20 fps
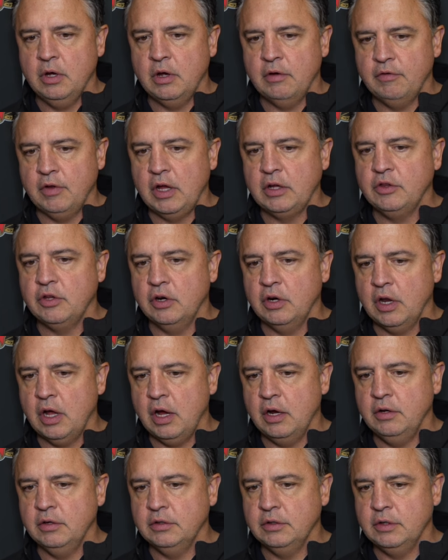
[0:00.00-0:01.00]
I've liked their
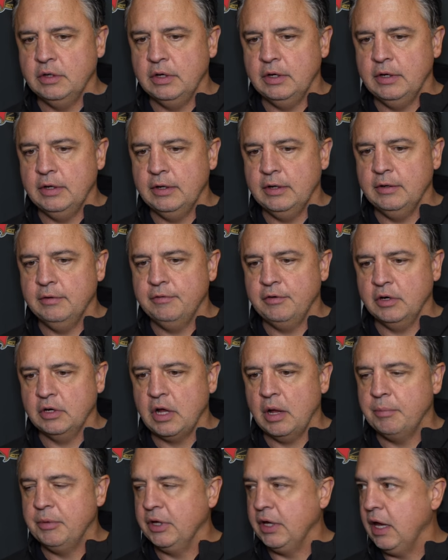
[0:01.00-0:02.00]
line uh, for a
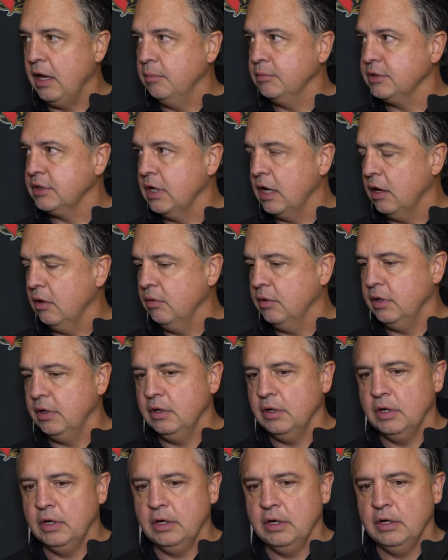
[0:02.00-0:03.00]
couple games now, and
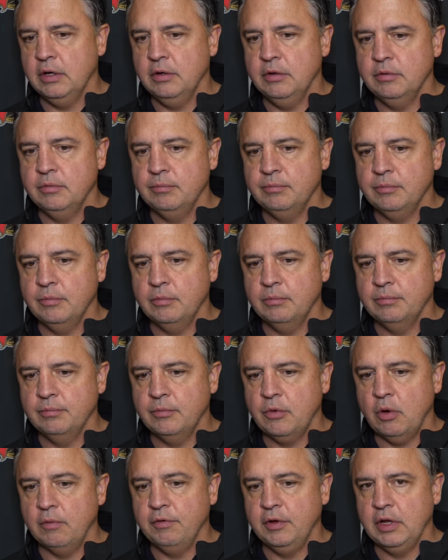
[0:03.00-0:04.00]

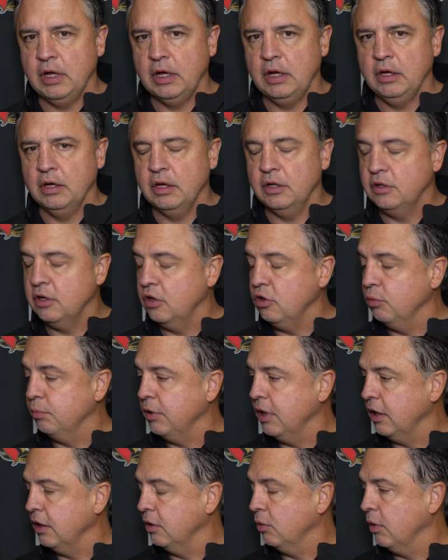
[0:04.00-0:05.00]
uh, hopefully they can continue
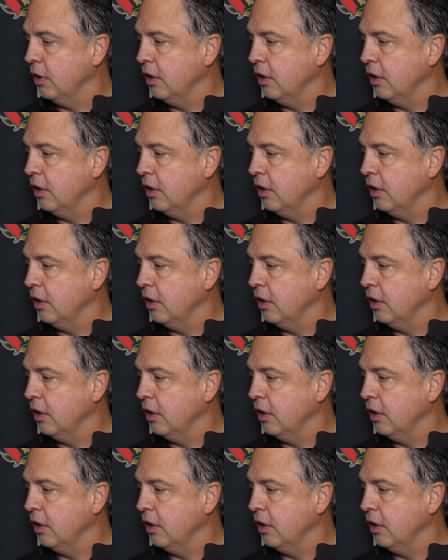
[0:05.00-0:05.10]
playing the